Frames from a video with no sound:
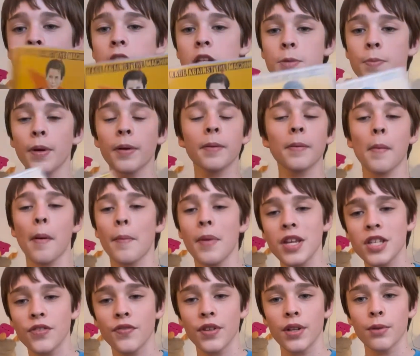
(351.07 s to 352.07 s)
It's apparently my
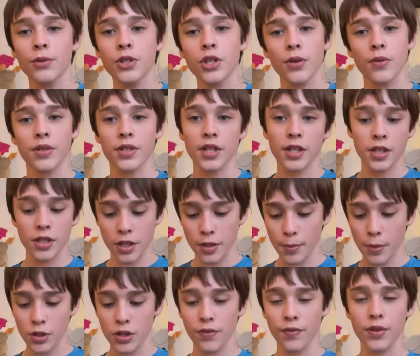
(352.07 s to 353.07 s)
best video, too, as it is the
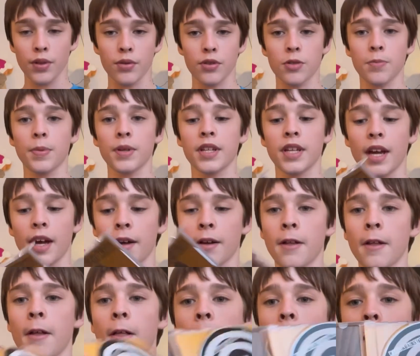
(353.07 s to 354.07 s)
most views. But, yeah.
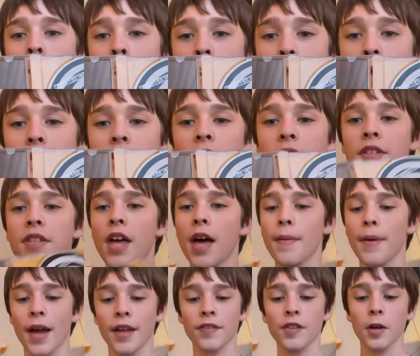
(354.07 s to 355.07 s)
This is them
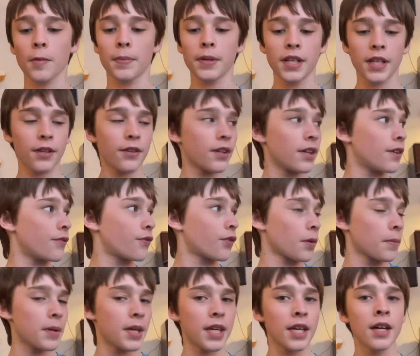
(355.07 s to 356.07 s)
at their peak, for
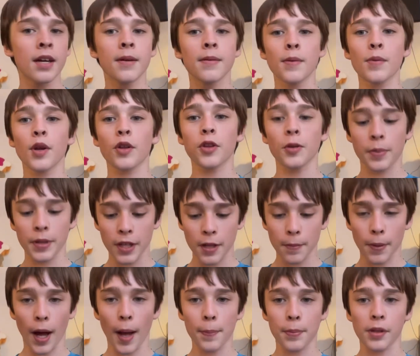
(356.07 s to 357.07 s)
me, not their peak of
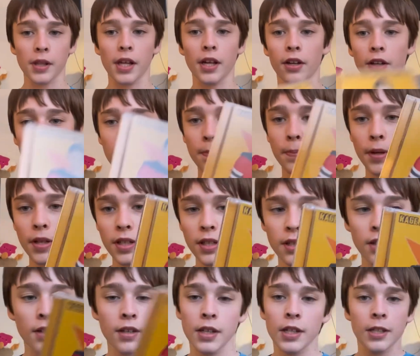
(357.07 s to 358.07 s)
popularity, but
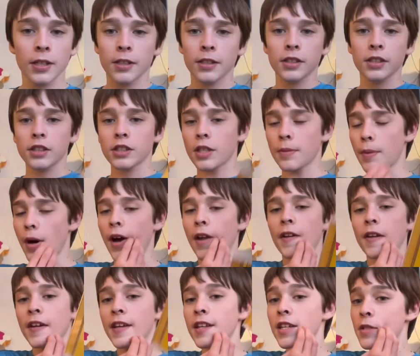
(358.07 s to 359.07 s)
come on.
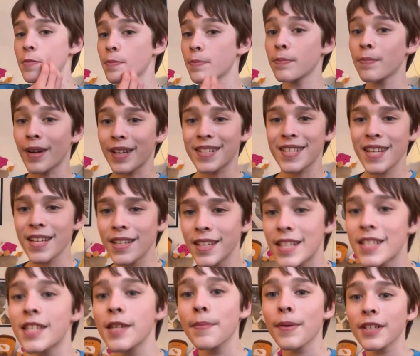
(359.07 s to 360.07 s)

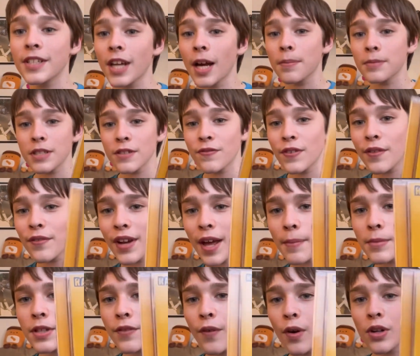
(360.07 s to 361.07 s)
It's in my top 10 favorite
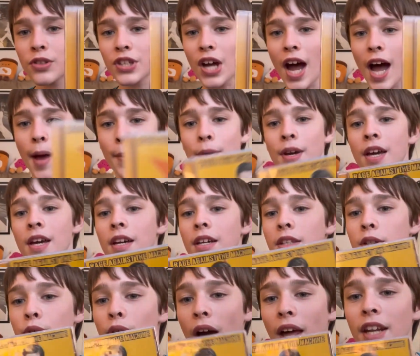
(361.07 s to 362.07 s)
albums of all time.
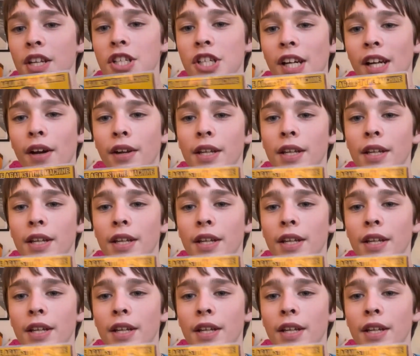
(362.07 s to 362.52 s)
You gotta check out